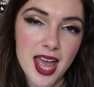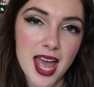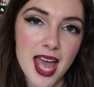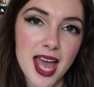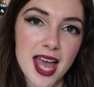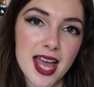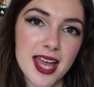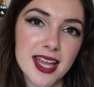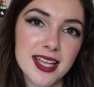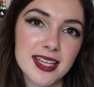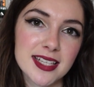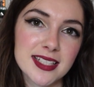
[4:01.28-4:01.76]

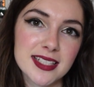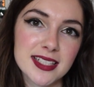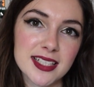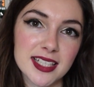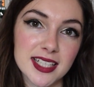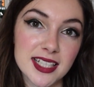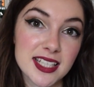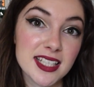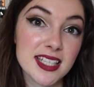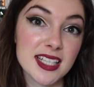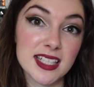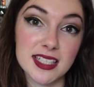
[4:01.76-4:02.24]
and
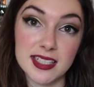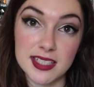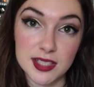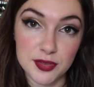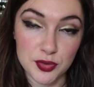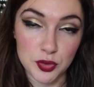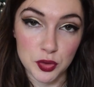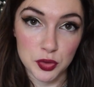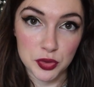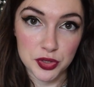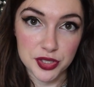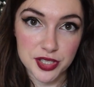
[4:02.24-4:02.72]
he is
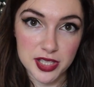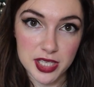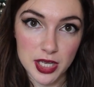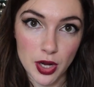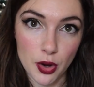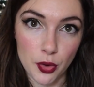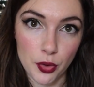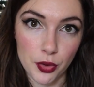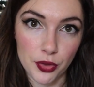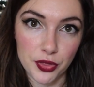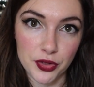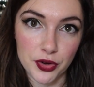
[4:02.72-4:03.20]
of course the
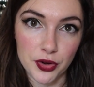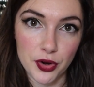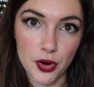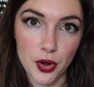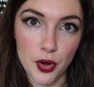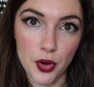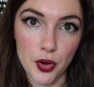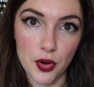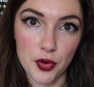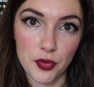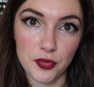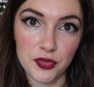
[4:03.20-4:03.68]
author
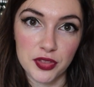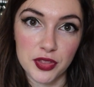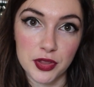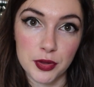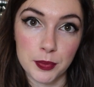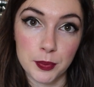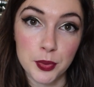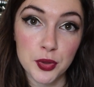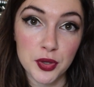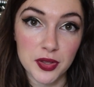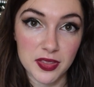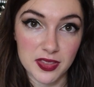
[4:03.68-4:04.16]
of The
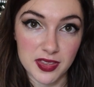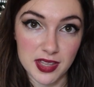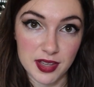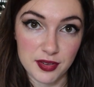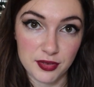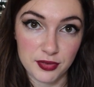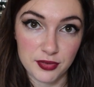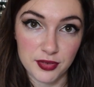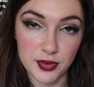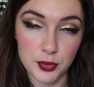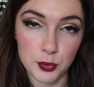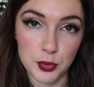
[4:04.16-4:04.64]
Book
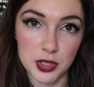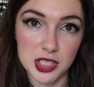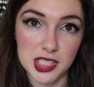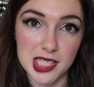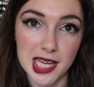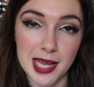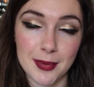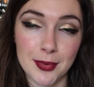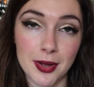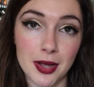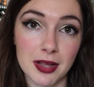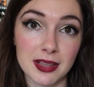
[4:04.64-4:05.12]
Thief, which
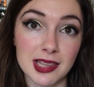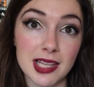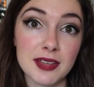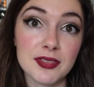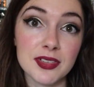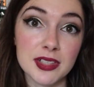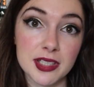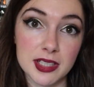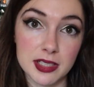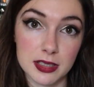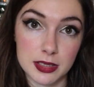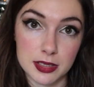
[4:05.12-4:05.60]
came out
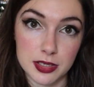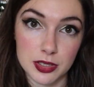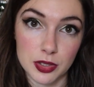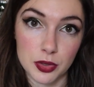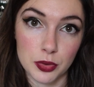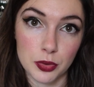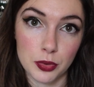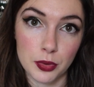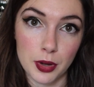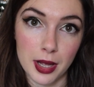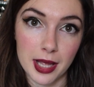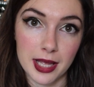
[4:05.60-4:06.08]
11 years
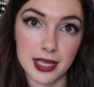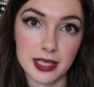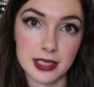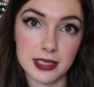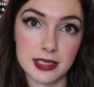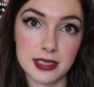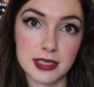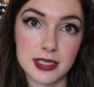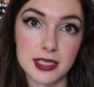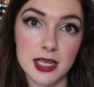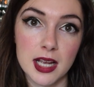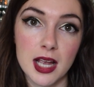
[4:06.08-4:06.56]
ago,
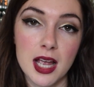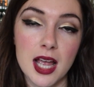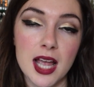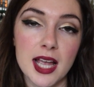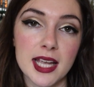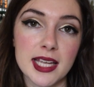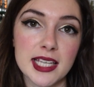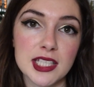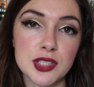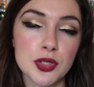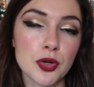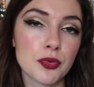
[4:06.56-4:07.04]
and
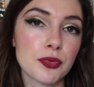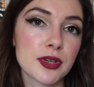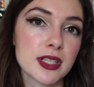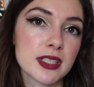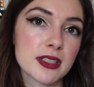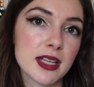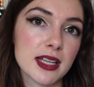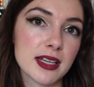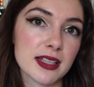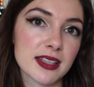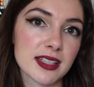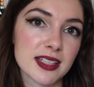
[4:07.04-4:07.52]
he's not
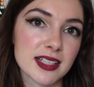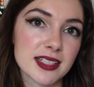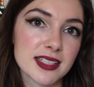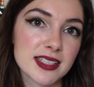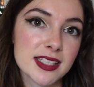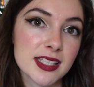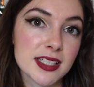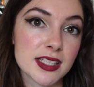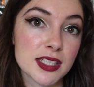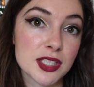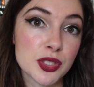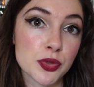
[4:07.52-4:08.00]
written anything
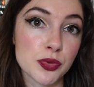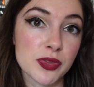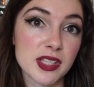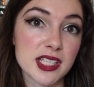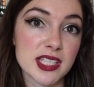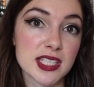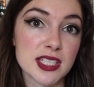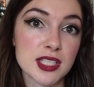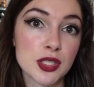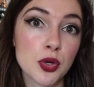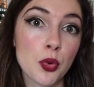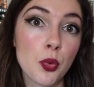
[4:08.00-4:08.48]
since, so
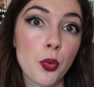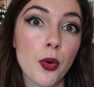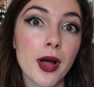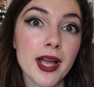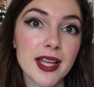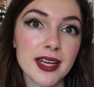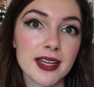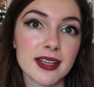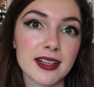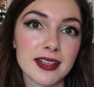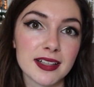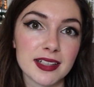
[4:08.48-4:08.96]
this is
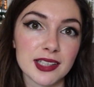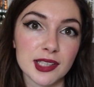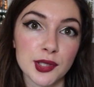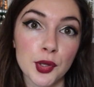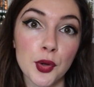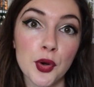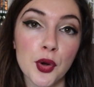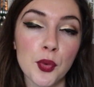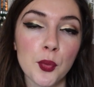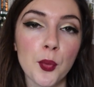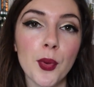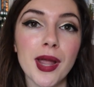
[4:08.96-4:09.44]
quite a
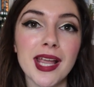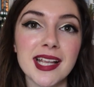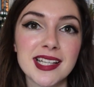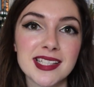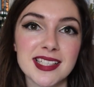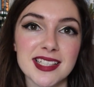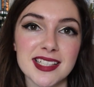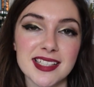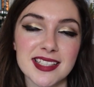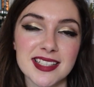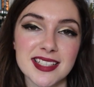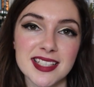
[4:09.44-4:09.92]

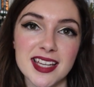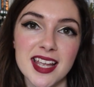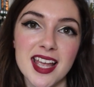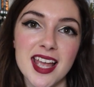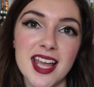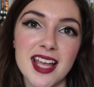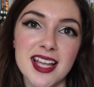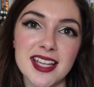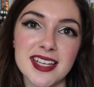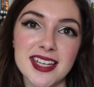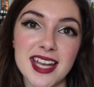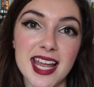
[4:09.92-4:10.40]
long-awaited
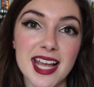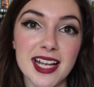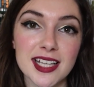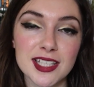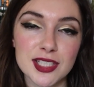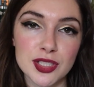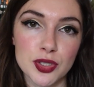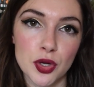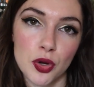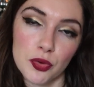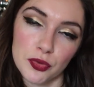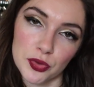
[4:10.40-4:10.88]

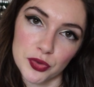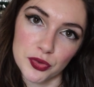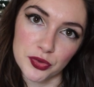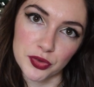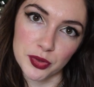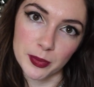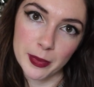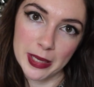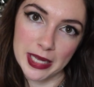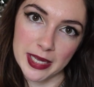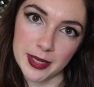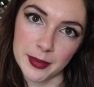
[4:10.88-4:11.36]
next novel
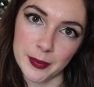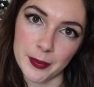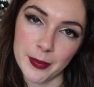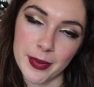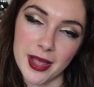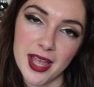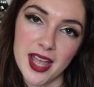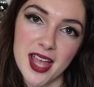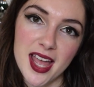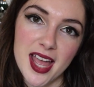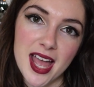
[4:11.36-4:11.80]
from him.